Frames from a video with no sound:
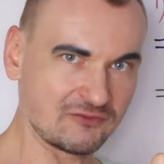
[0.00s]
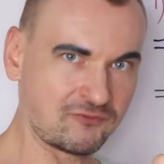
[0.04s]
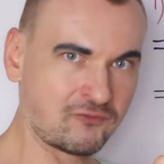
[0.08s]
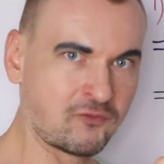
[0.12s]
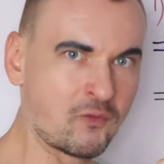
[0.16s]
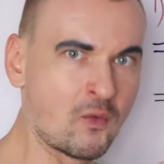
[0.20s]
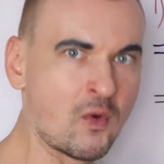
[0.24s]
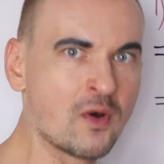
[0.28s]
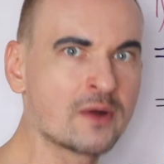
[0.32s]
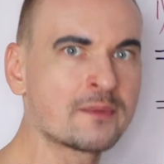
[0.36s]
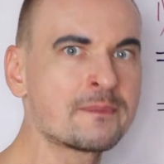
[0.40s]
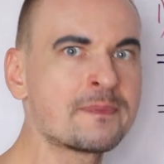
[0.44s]

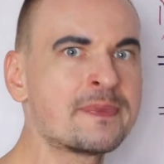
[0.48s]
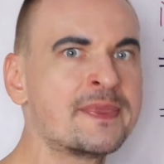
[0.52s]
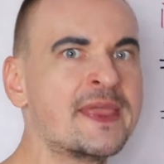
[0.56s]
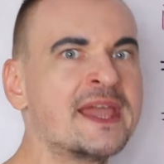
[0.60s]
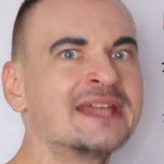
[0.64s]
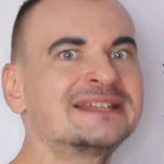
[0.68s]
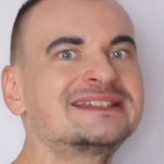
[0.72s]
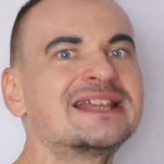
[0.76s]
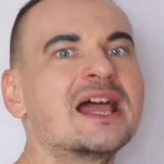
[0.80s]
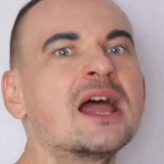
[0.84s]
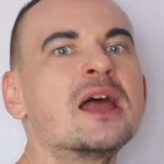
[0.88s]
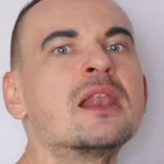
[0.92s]
form
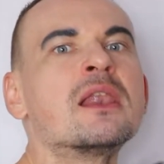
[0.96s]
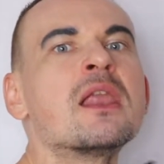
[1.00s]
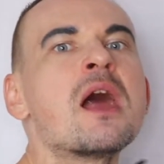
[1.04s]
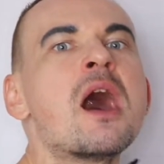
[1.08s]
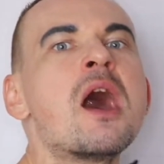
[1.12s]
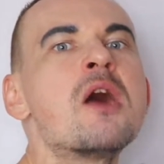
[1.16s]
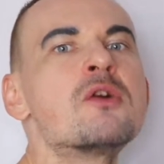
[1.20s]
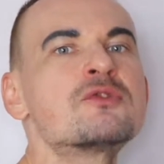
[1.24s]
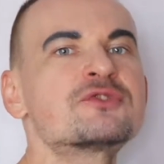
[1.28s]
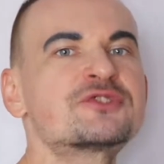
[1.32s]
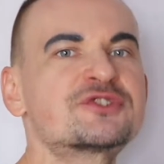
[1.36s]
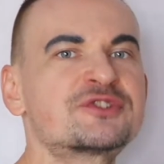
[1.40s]
that
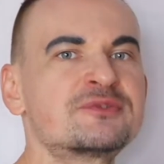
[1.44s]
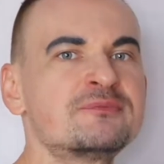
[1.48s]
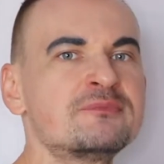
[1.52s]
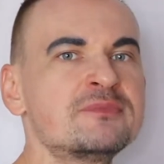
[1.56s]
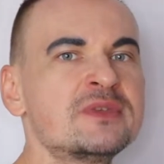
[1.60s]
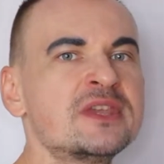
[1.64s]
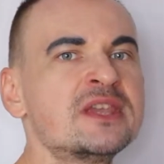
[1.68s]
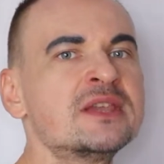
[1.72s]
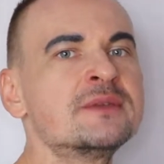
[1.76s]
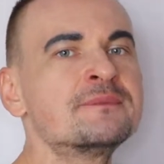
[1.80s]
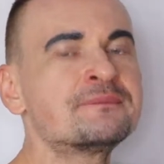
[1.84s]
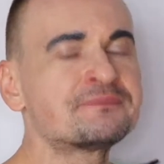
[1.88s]
allows
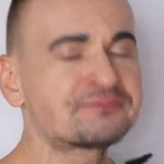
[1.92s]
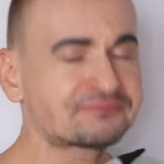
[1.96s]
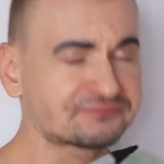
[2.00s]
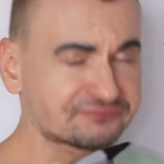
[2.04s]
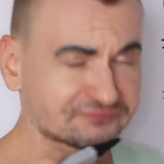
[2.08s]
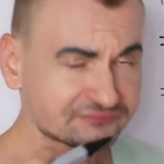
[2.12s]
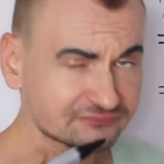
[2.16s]
me